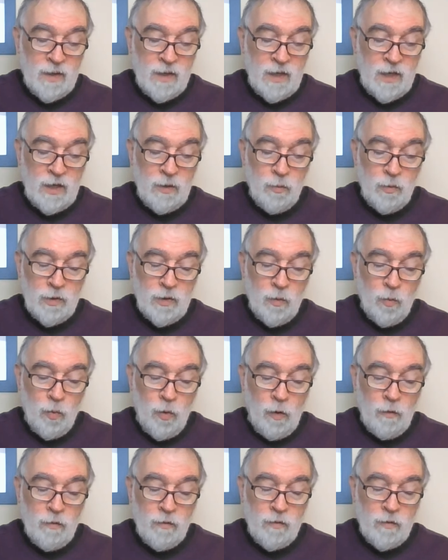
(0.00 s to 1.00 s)
he would at
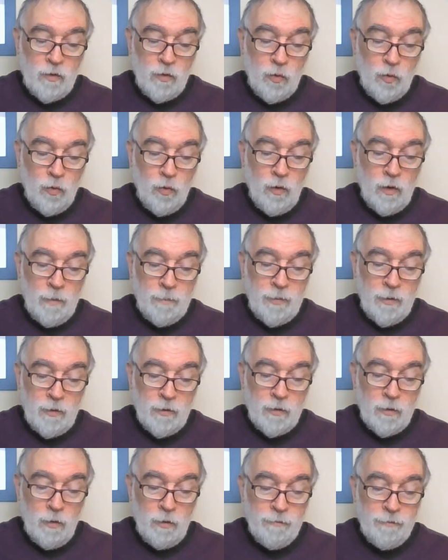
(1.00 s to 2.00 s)
once call
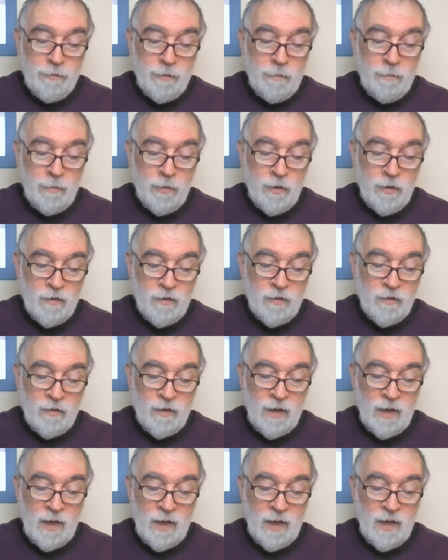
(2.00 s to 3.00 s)
upon God for
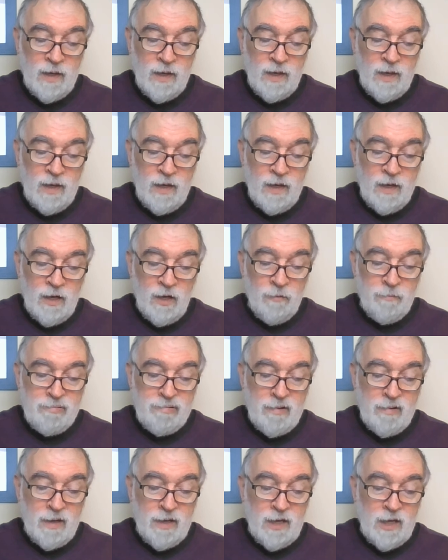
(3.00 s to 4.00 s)
mercy and
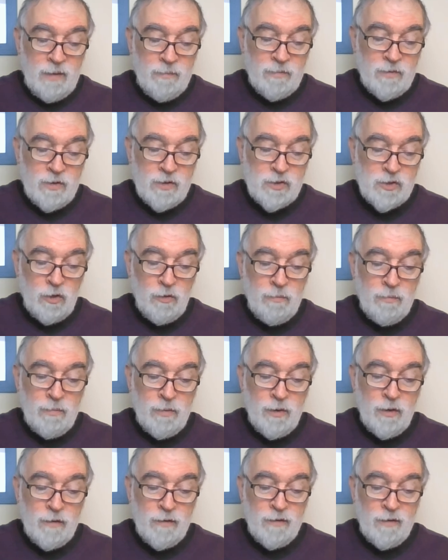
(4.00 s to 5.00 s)
pray him to show
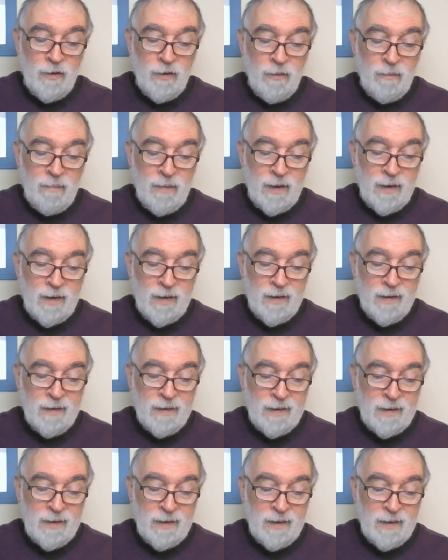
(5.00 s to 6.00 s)
mercy on
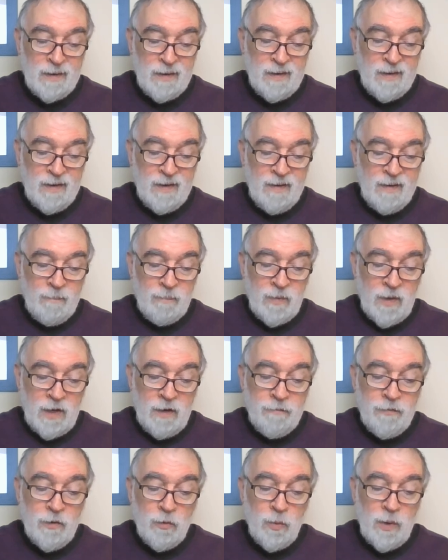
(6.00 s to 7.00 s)
mankind.
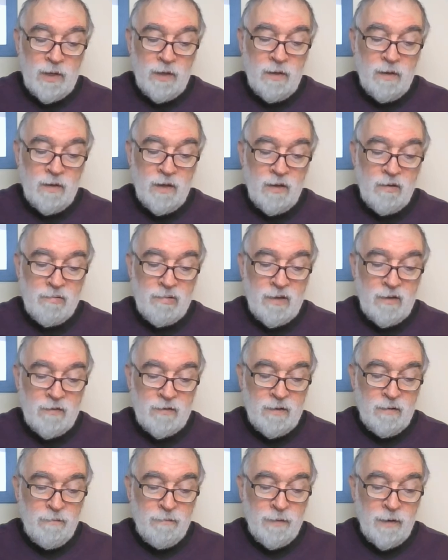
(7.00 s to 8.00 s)
And if the wind
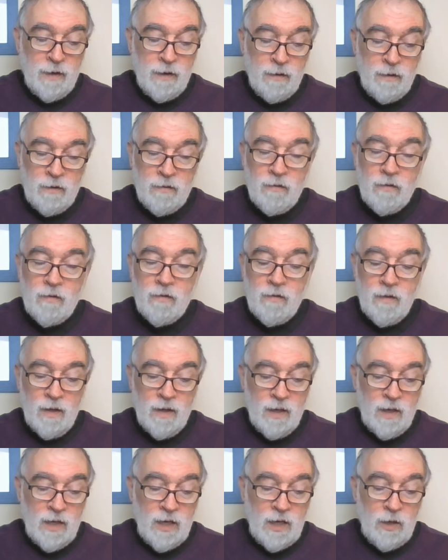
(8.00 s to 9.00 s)
increased in violence,
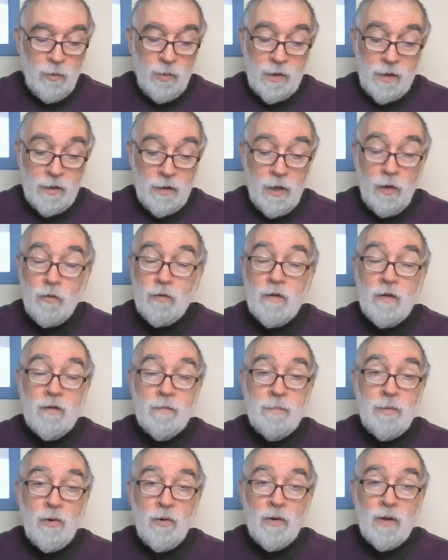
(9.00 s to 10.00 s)
he would close his
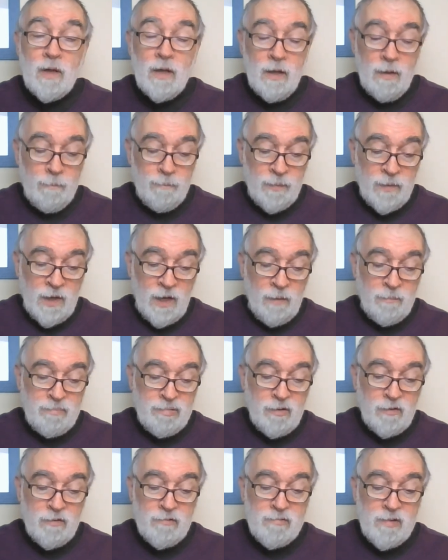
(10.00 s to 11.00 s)
book and
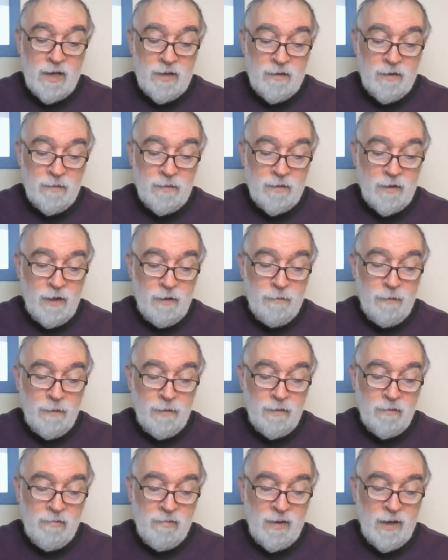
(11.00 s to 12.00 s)
prostrate himself on
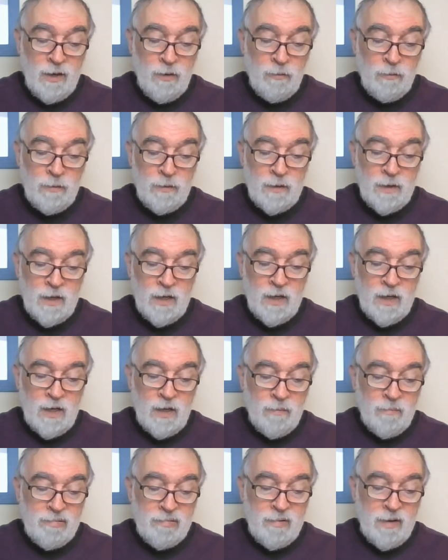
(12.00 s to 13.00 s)
the ground,
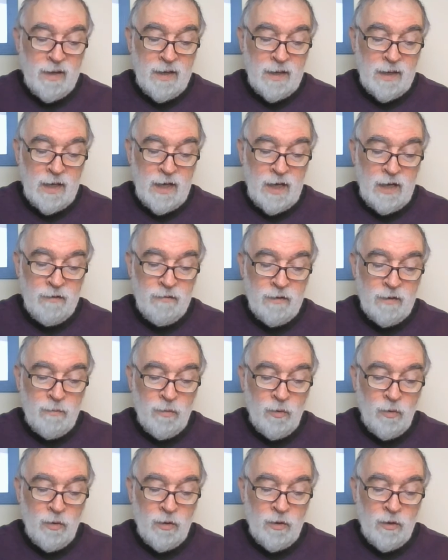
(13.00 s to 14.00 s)
praying even
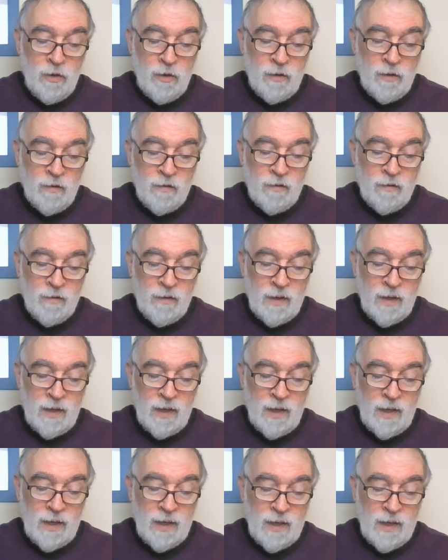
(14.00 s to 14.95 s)
more earnestly.